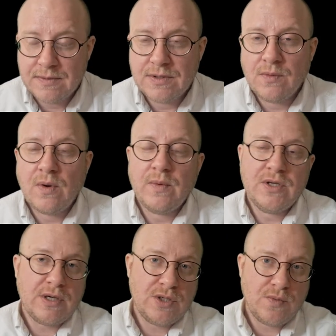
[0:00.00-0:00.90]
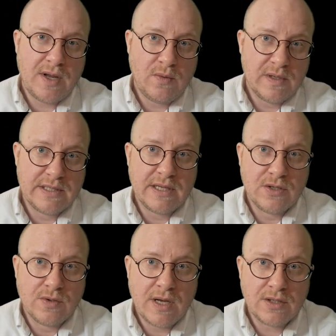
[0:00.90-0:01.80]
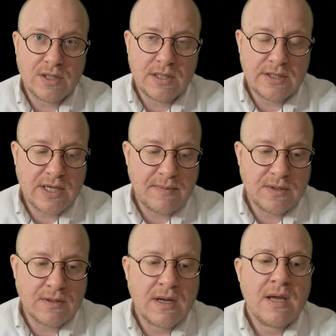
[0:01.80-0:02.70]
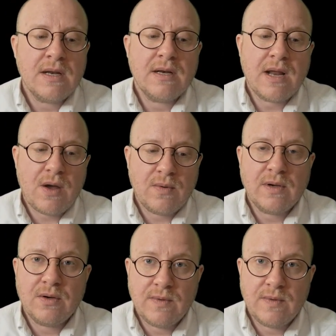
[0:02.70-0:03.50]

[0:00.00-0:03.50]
So what we just read was the introduction to the chapter. Now we're going to